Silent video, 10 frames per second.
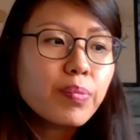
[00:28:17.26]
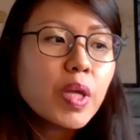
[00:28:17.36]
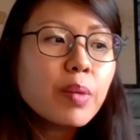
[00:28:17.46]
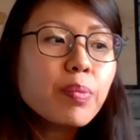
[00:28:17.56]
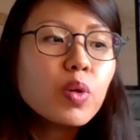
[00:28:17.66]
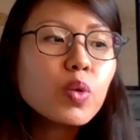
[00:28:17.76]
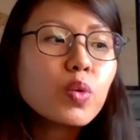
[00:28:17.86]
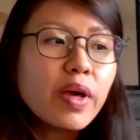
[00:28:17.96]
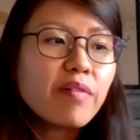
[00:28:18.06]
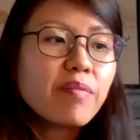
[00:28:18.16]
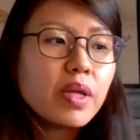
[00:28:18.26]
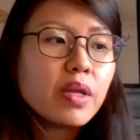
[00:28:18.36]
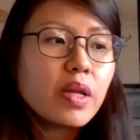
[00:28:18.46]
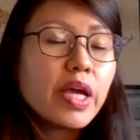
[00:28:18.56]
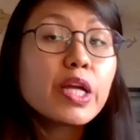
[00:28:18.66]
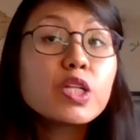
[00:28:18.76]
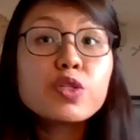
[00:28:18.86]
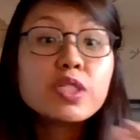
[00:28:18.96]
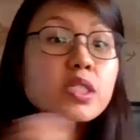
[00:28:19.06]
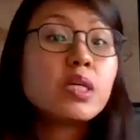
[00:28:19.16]
people who have been
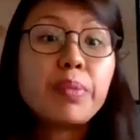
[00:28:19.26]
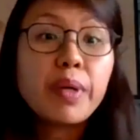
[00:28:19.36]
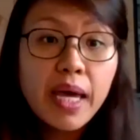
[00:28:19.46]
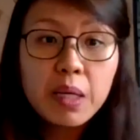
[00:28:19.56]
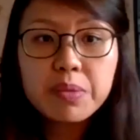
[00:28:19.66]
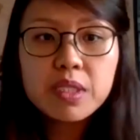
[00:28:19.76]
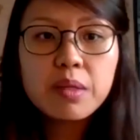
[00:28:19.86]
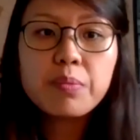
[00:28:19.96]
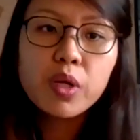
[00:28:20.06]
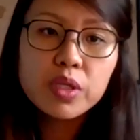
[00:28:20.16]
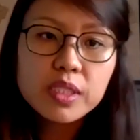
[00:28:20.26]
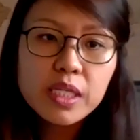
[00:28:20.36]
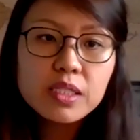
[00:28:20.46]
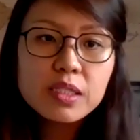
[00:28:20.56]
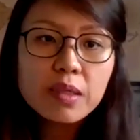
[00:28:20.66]
interested perhaps in politics,